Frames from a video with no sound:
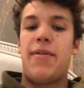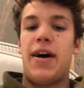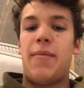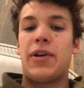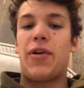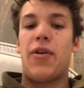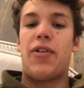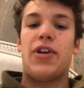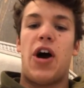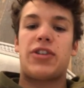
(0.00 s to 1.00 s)
uh, been going
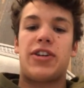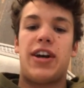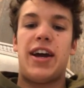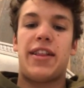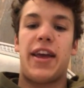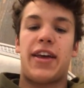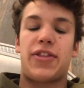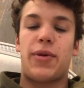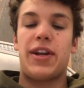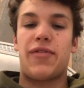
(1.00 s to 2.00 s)
to the doctor. I had like
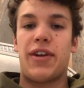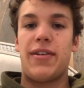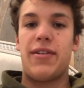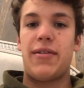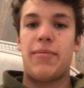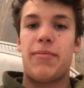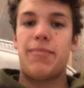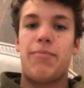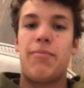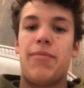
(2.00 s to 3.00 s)
three different
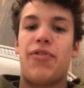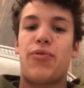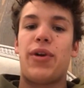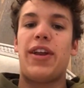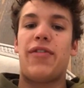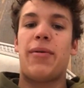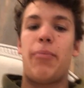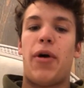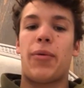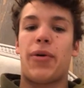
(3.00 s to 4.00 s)
three
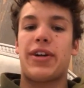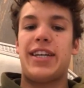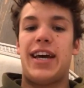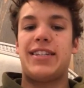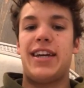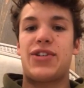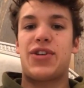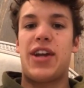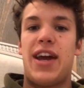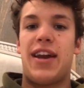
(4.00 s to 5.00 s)
different blood work tests
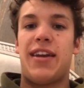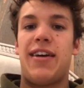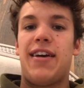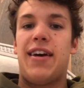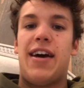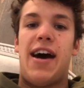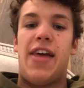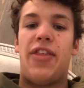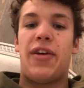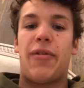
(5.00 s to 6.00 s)
yesterday, and
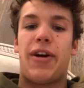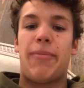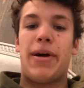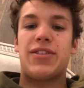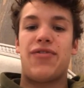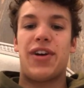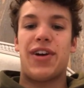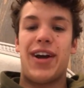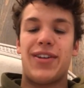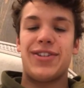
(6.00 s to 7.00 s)
Uh, I think we're about to
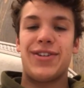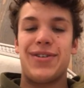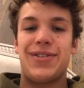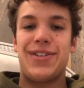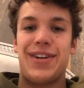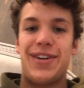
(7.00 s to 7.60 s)
figure it out soon. So